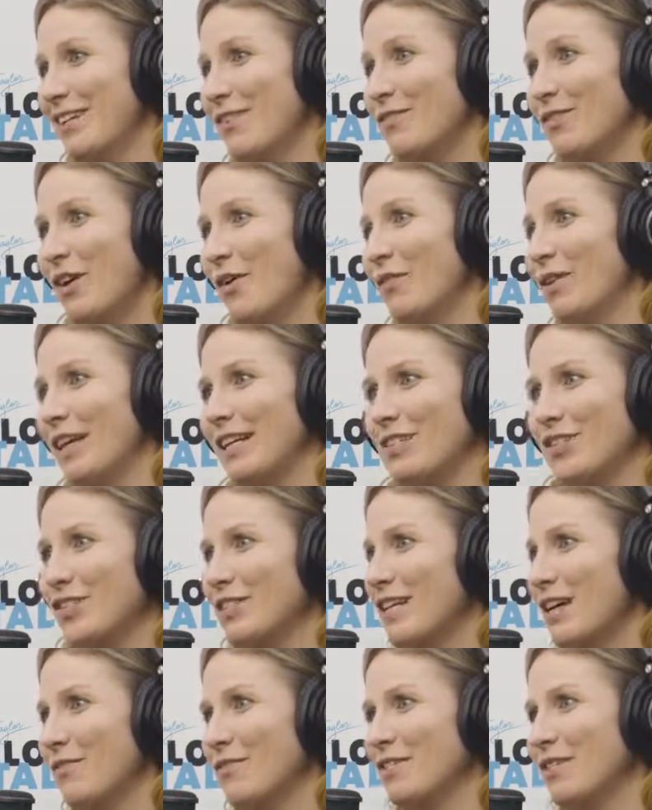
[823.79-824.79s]
You go like
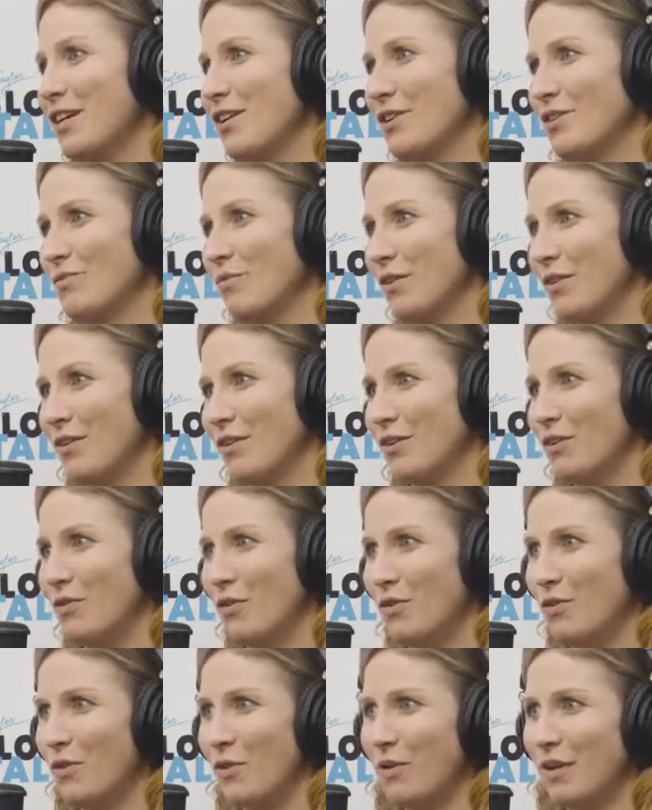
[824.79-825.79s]
just downstairs where,
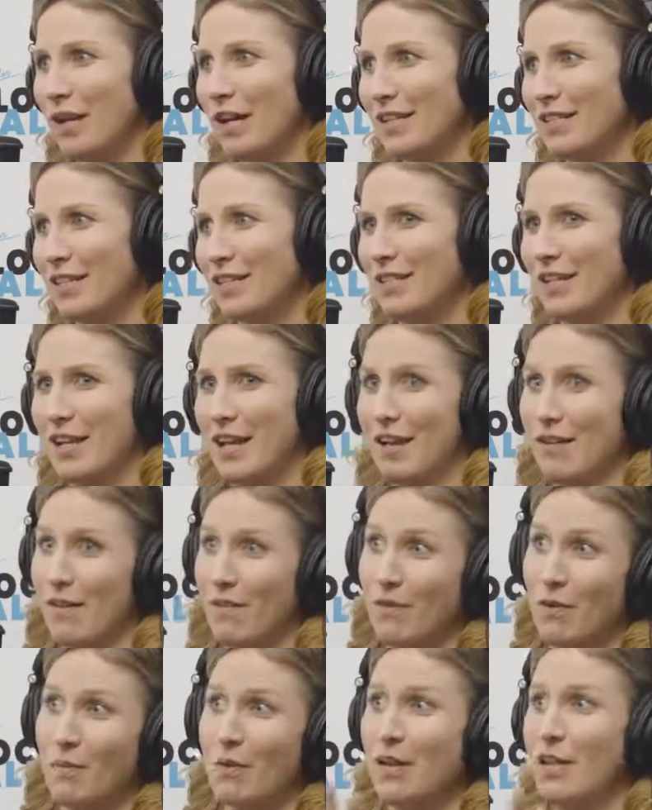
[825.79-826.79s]
you go to Nexus and
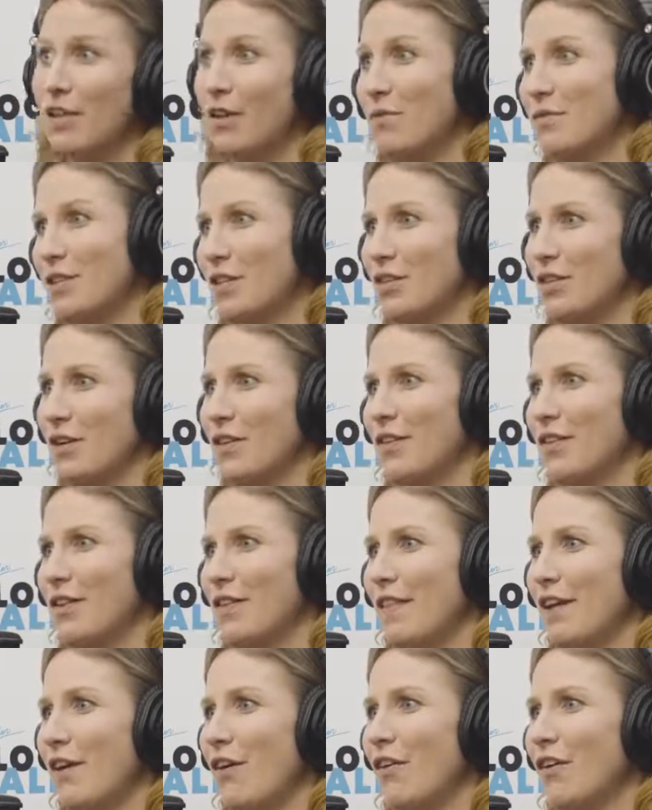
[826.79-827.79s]
everybody knows each other
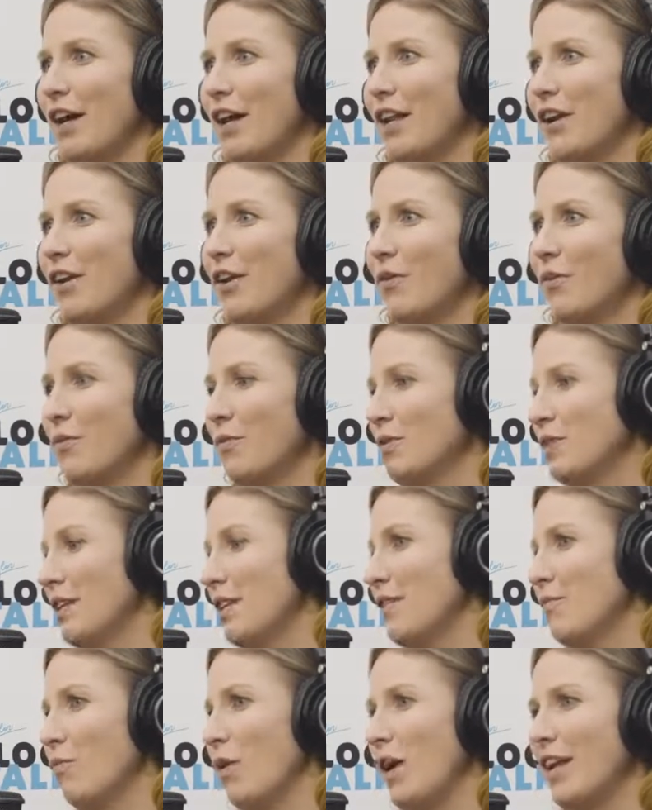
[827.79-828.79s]
and they all kind of know who's
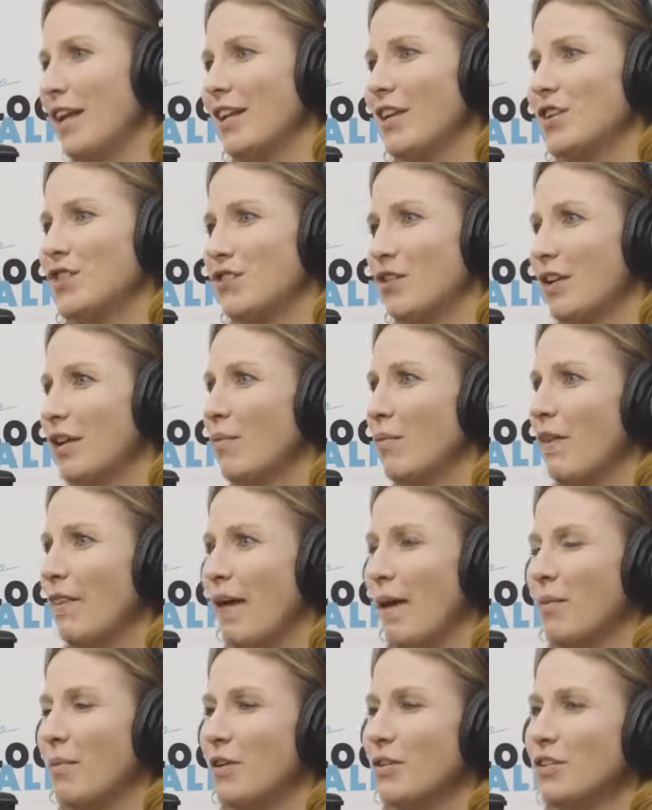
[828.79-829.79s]
in what industry and what
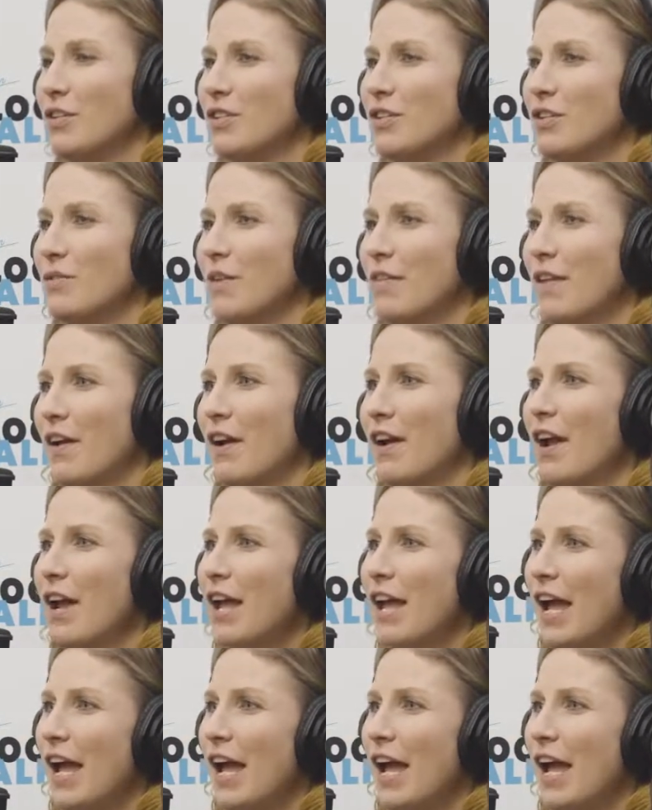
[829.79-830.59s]
that person's doing there.